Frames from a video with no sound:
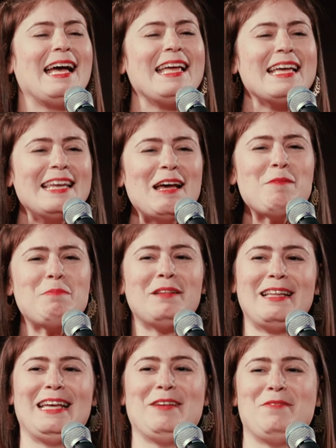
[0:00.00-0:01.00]
I cannot
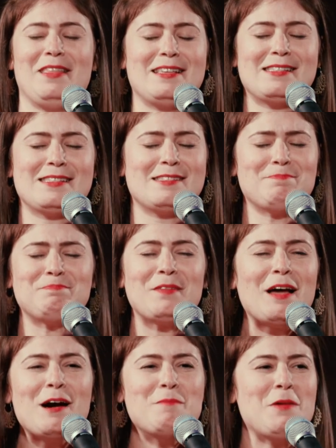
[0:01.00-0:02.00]
believe this
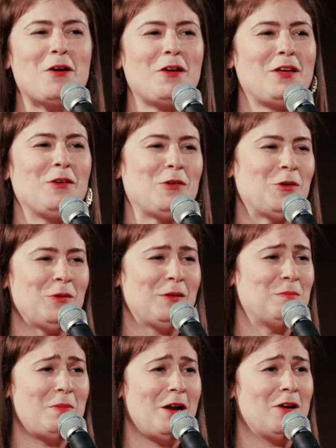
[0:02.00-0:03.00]
American
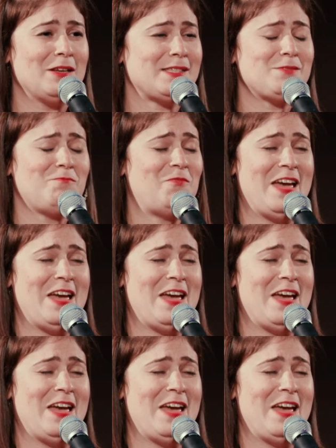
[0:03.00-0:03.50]
girl in Paris